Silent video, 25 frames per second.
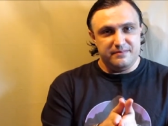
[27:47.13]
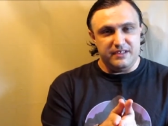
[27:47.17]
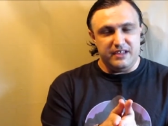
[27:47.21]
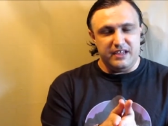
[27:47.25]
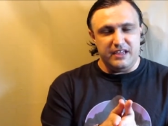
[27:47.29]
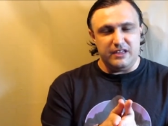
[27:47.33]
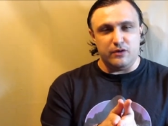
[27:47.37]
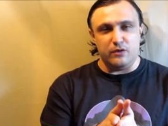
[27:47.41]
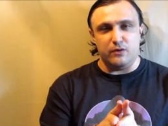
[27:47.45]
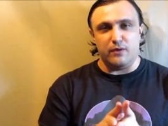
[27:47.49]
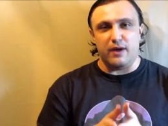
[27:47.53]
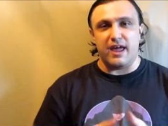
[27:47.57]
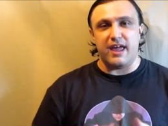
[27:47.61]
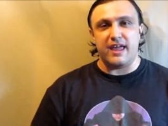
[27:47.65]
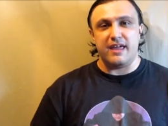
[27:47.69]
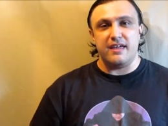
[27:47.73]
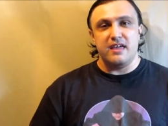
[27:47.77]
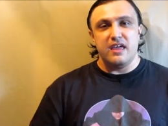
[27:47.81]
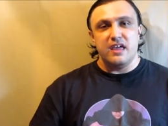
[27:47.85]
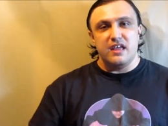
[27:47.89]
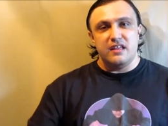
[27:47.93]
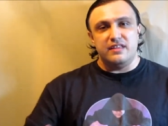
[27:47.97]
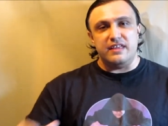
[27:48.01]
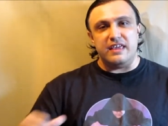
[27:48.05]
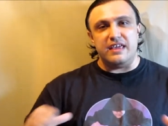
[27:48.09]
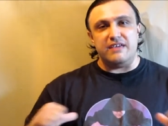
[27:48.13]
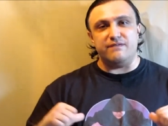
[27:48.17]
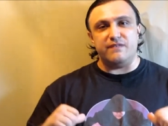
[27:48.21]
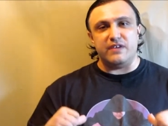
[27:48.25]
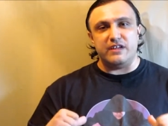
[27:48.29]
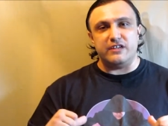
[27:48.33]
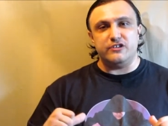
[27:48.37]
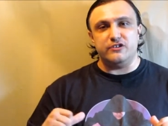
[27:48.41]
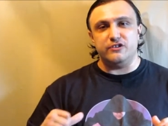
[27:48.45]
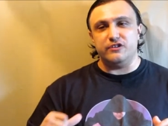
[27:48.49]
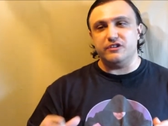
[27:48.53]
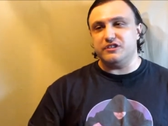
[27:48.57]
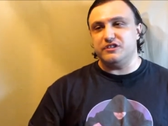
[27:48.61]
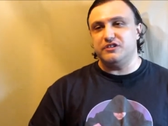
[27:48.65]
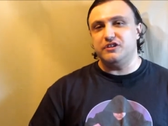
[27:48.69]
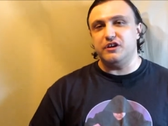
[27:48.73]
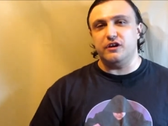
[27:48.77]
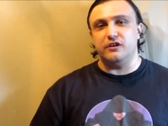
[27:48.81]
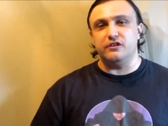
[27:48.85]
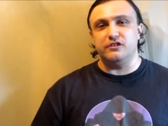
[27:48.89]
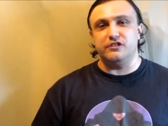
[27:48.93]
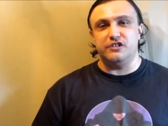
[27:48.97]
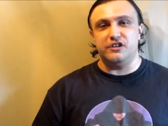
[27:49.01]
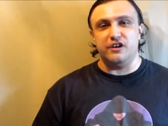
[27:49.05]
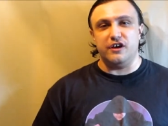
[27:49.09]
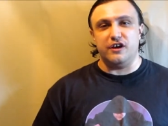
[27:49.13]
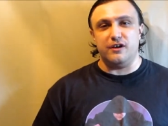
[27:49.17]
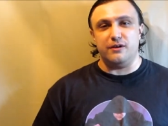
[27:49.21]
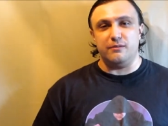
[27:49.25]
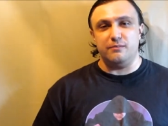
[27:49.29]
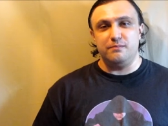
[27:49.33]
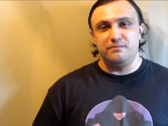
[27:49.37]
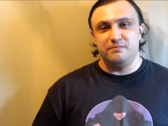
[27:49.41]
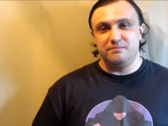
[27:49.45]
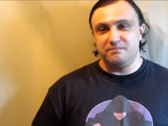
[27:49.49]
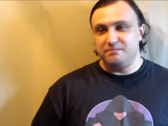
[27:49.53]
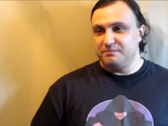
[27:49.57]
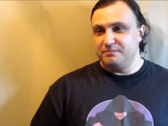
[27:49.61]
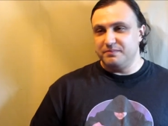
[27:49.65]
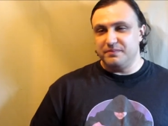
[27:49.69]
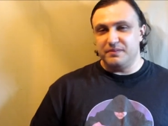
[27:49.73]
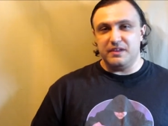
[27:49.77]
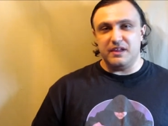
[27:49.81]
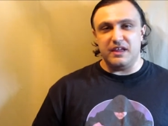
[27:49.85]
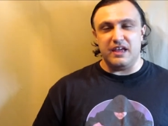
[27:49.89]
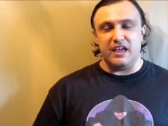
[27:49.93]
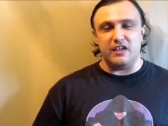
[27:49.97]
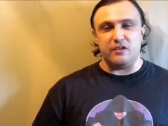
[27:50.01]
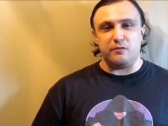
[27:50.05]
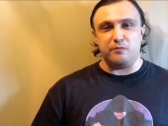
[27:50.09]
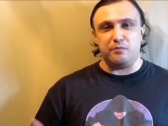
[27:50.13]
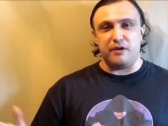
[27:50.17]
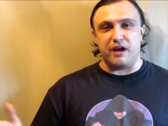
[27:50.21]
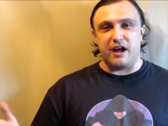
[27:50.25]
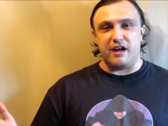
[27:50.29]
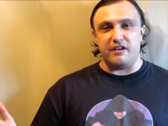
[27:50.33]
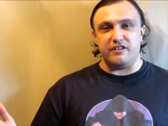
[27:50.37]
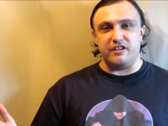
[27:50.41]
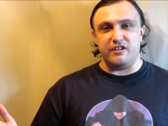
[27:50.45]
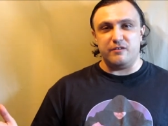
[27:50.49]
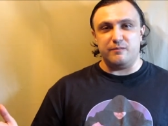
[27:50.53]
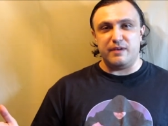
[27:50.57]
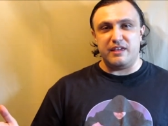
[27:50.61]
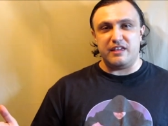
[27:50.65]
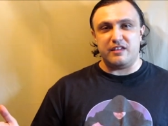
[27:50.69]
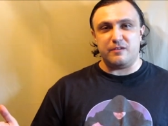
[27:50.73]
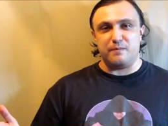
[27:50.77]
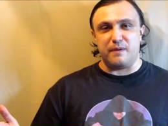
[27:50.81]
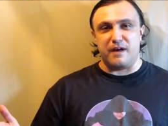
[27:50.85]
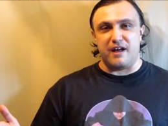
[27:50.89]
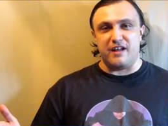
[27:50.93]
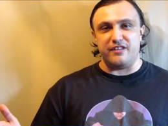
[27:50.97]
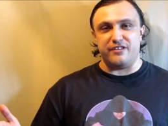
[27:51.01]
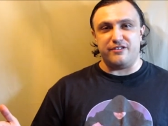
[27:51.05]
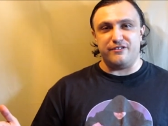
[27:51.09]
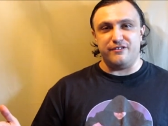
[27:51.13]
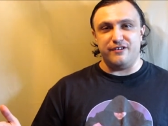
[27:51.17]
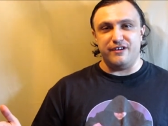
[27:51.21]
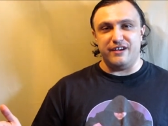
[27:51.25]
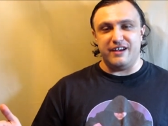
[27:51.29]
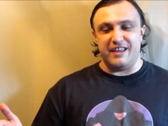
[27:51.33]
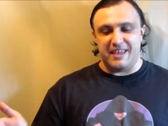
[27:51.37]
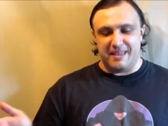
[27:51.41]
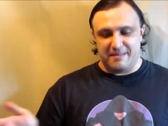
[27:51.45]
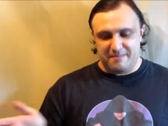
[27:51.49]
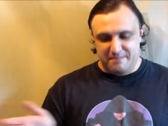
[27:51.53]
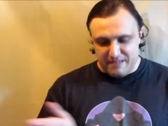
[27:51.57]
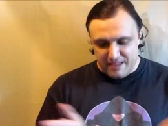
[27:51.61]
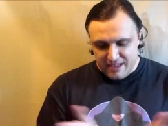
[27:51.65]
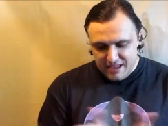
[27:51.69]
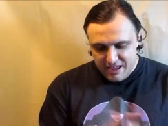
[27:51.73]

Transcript: Either way, the Adventurous Joe Show is proud to be sponsoring it.